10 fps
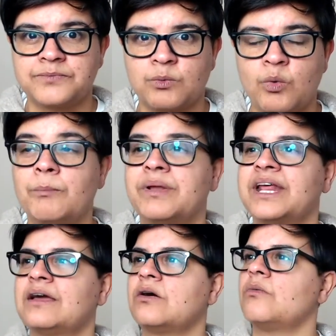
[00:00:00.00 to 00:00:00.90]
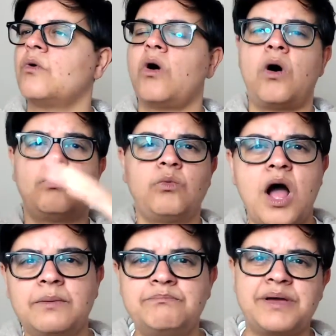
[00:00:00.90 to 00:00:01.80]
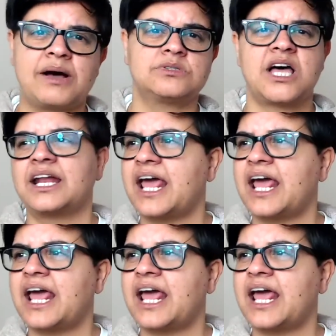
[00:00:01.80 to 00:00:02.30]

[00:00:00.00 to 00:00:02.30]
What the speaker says: 1 minute, oh, one belter